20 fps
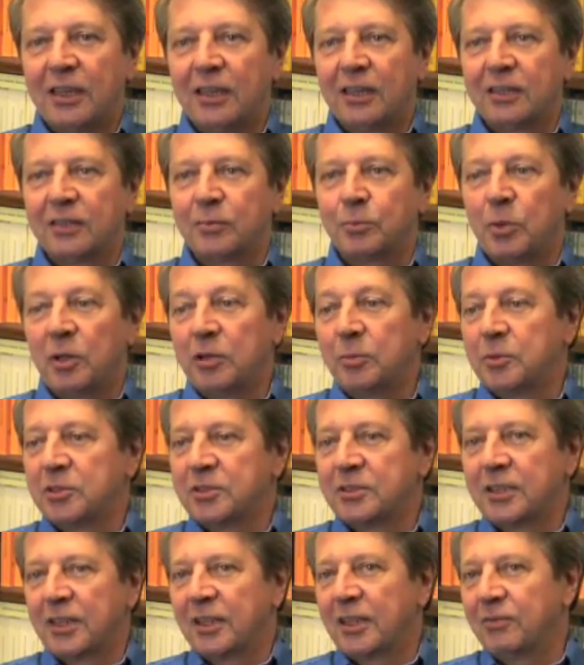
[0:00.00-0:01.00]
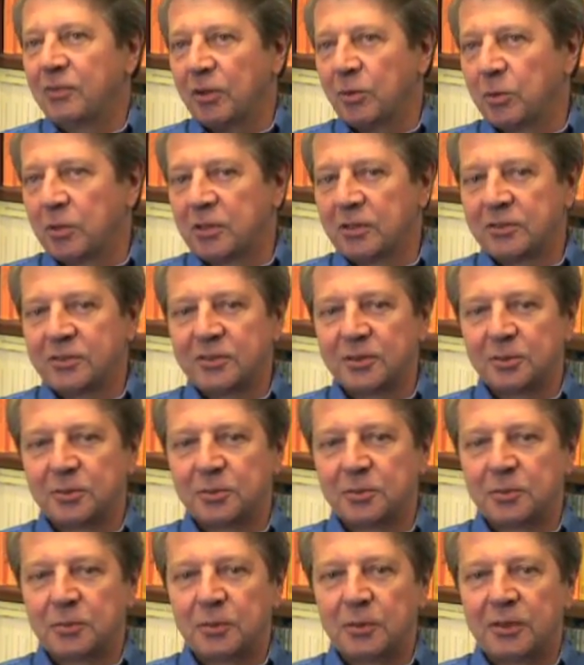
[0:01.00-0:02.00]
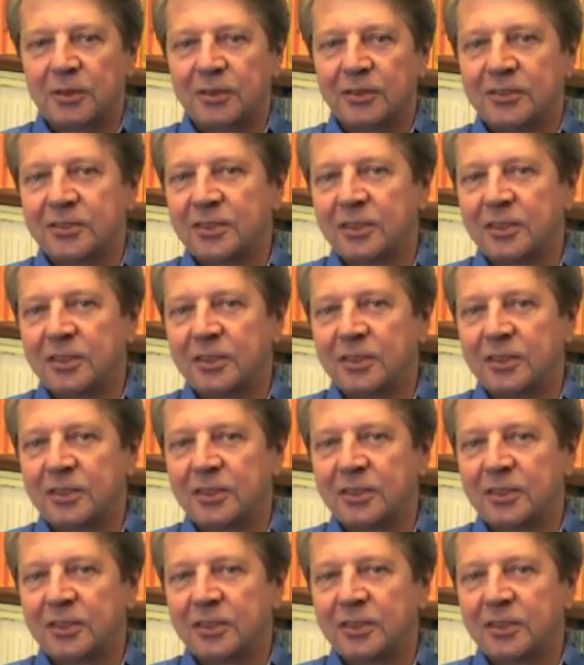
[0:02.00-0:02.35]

And polymers are everywhere. So uh,